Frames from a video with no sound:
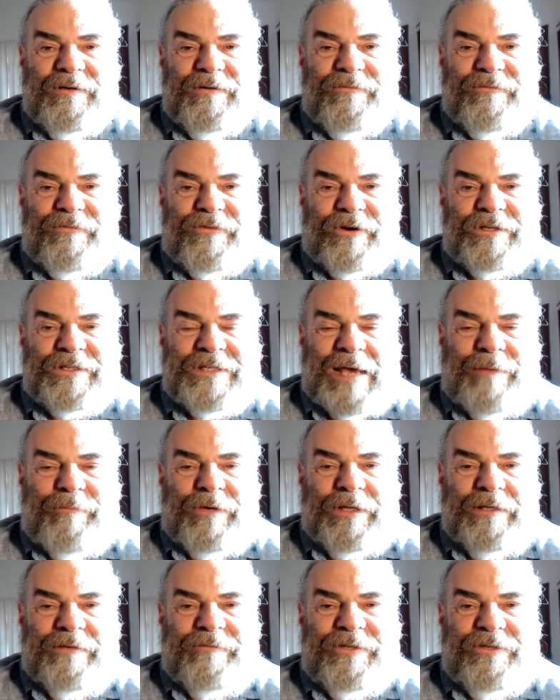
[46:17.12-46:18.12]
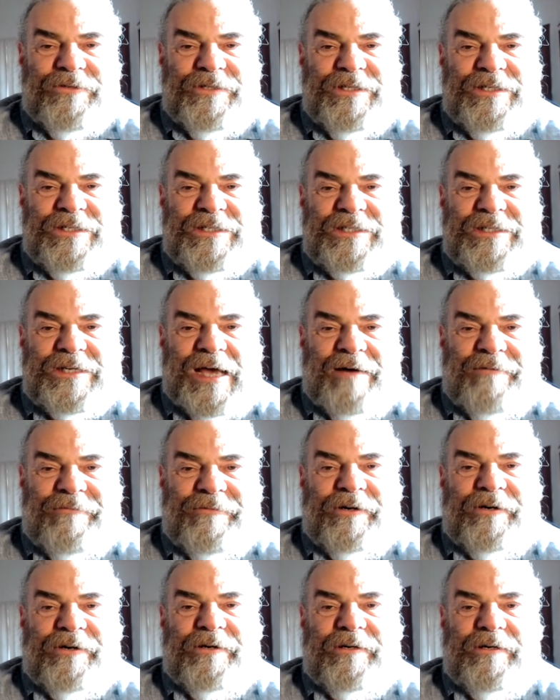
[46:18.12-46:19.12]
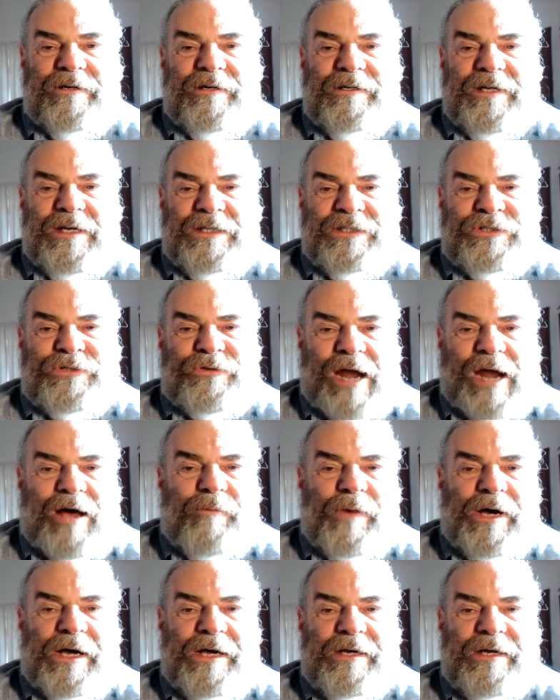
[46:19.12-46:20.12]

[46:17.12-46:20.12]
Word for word: For example, if you discover a trauma